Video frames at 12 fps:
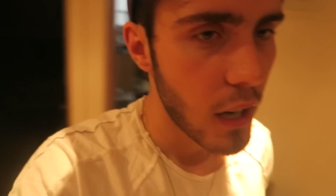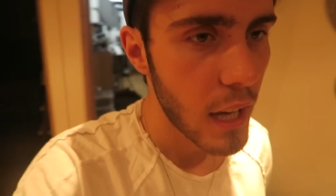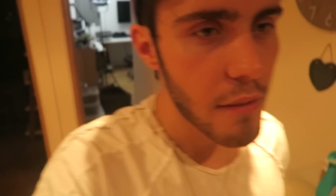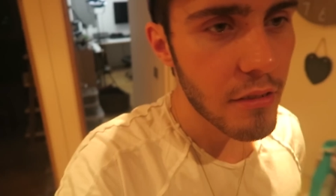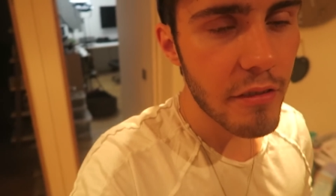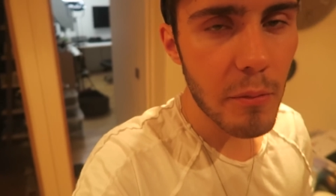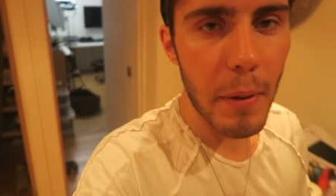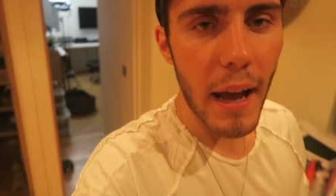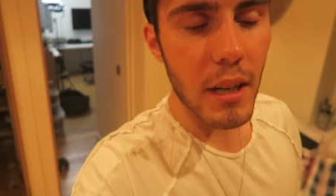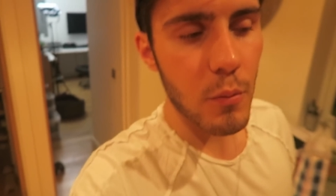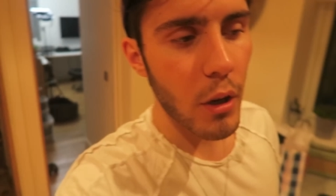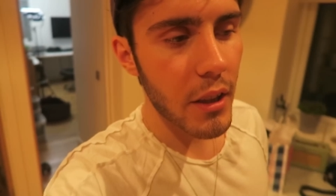I haven't even
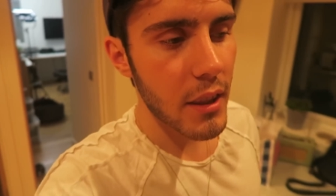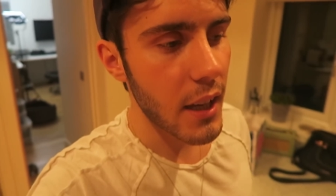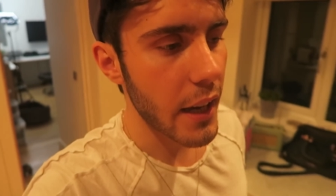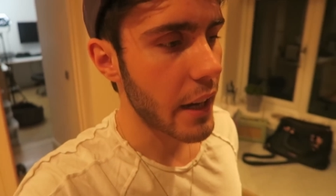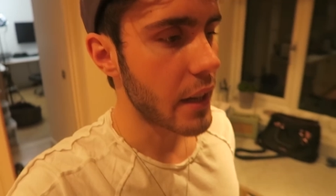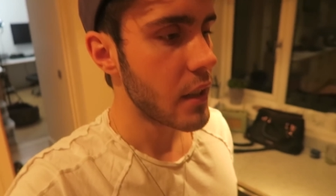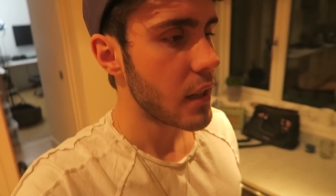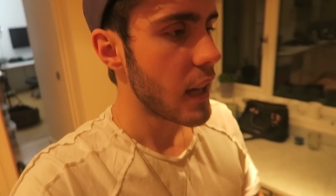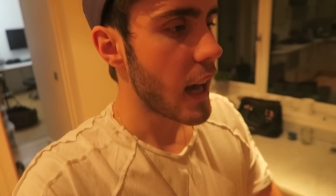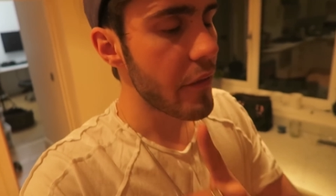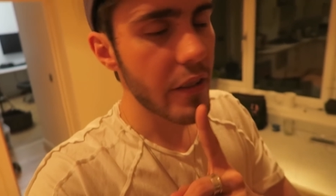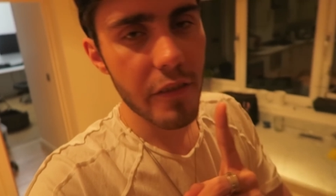packed one thing.
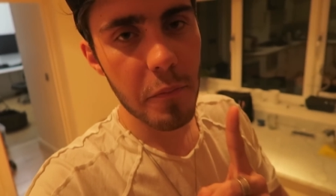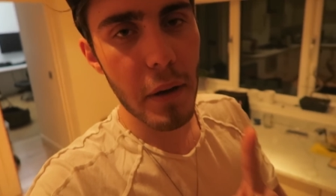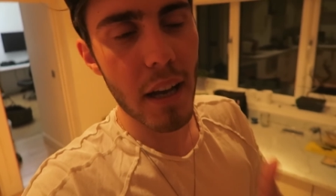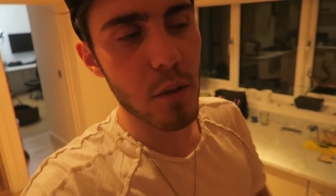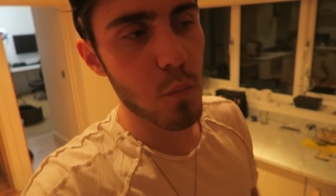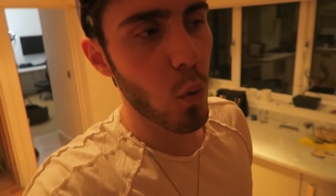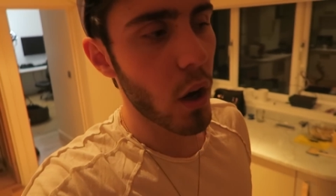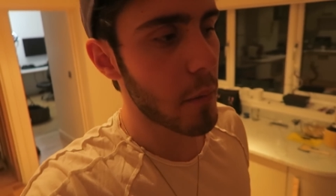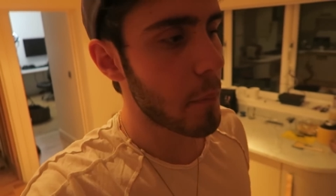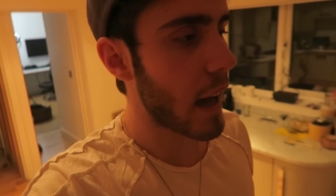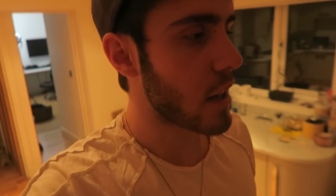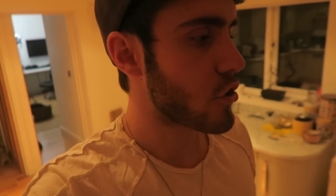Haven't even packed one
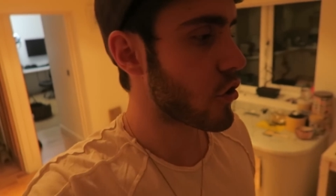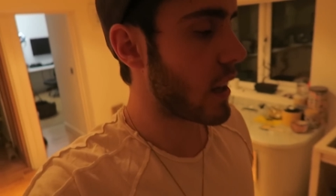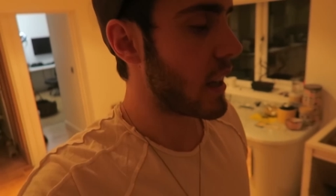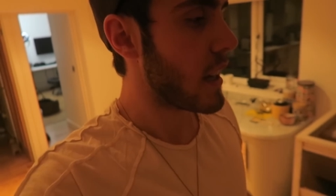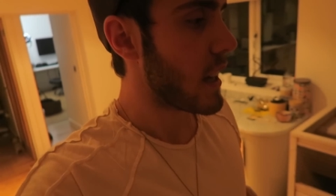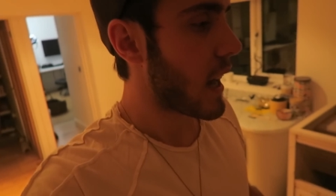battery.